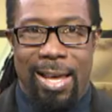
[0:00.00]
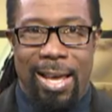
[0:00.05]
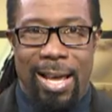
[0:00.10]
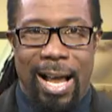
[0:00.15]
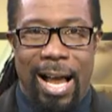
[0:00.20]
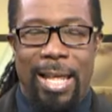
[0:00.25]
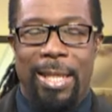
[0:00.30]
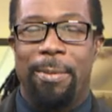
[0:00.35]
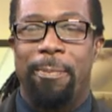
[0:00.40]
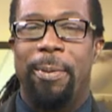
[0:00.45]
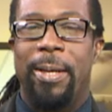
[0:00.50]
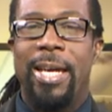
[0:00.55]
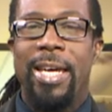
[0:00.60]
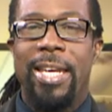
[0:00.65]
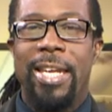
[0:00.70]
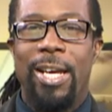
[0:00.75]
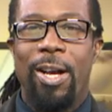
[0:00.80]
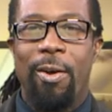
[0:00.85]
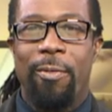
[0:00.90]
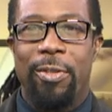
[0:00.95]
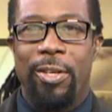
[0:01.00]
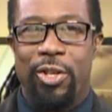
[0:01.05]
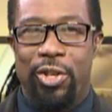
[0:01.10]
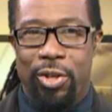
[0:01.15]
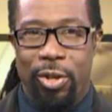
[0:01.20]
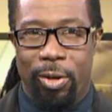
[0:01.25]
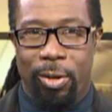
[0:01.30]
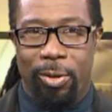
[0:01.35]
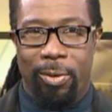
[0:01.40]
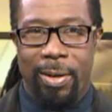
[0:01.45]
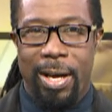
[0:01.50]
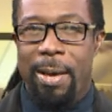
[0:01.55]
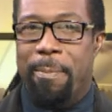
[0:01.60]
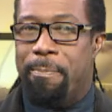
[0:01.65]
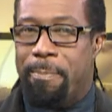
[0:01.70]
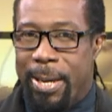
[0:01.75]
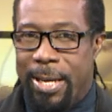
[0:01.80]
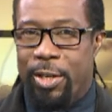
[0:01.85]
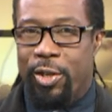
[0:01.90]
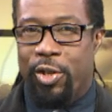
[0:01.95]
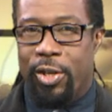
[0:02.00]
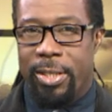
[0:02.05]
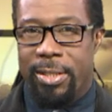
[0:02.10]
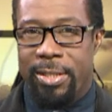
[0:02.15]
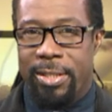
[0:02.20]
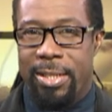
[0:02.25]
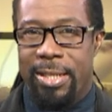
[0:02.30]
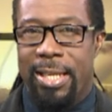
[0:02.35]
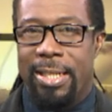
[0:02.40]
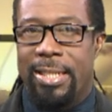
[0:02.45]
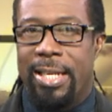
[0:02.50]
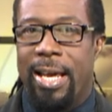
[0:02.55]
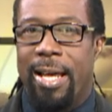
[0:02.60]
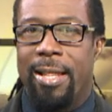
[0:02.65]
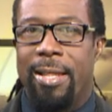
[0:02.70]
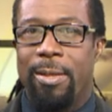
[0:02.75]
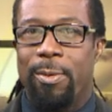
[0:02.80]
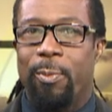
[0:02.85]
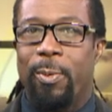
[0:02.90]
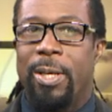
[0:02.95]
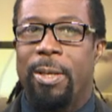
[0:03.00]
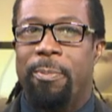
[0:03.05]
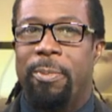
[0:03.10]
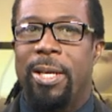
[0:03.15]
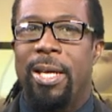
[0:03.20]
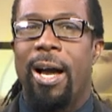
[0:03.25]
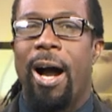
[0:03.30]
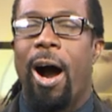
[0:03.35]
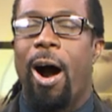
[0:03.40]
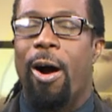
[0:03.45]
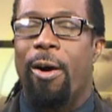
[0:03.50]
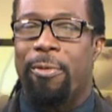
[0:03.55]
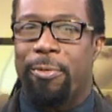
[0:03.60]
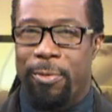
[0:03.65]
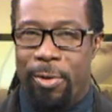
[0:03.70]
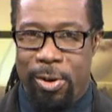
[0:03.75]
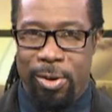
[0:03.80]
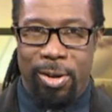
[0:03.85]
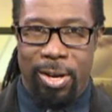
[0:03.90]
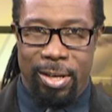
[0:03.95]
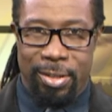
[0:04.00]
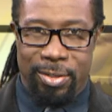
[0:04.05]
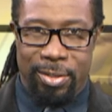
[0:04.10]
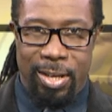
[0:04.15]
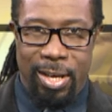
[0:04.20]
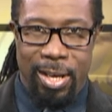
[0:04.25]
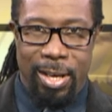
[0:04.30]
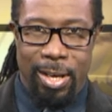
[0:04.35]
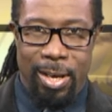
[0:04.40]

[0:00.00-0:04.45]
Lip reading: At the beginning of the show, I mentioned that health will be our focus.